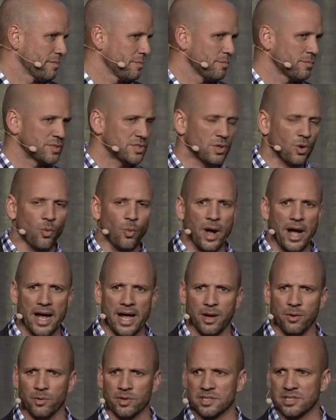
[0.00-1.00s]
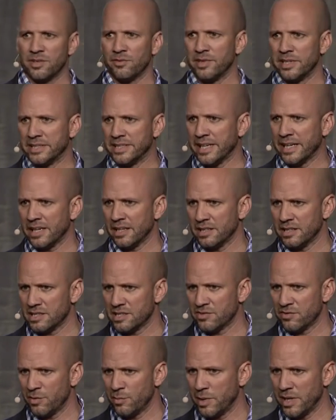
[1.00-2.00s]
So, why was it ridiculous
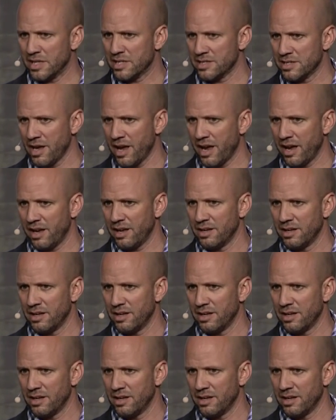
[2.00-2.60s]
for me to say?